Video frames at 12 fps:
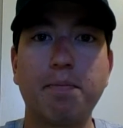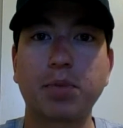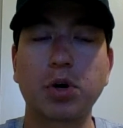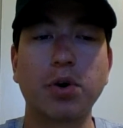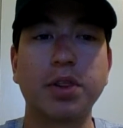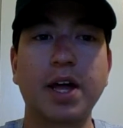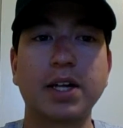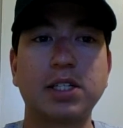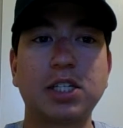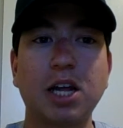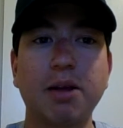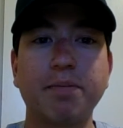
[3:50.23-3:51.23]
go to that
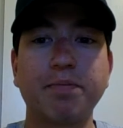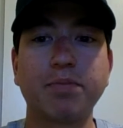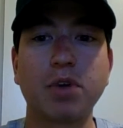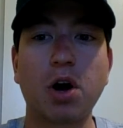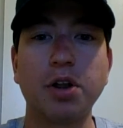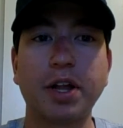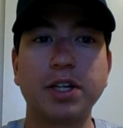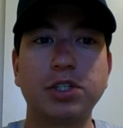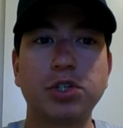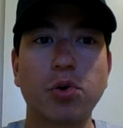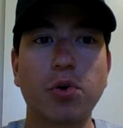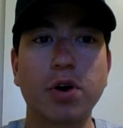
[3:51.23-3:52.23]
same online
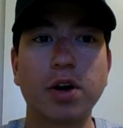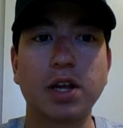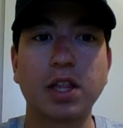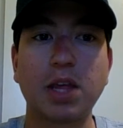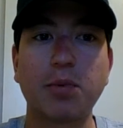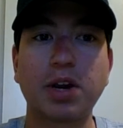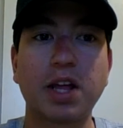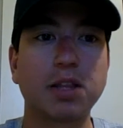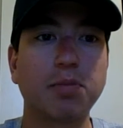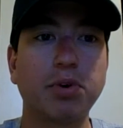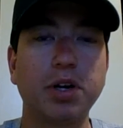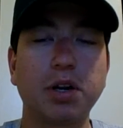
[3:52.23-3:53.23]
store, they wouldn't have to
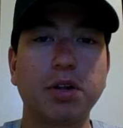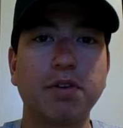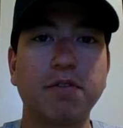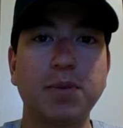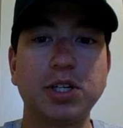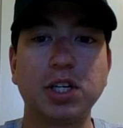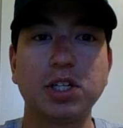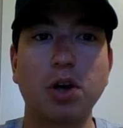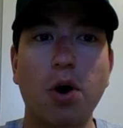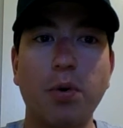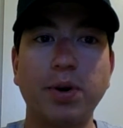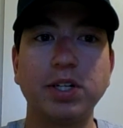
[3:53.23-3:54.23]
put in all their information. It's
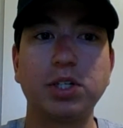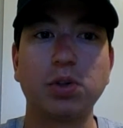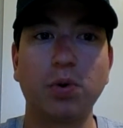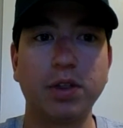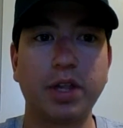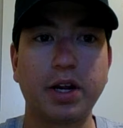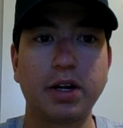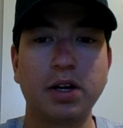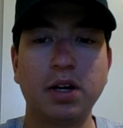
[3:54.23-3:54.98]
already stored there.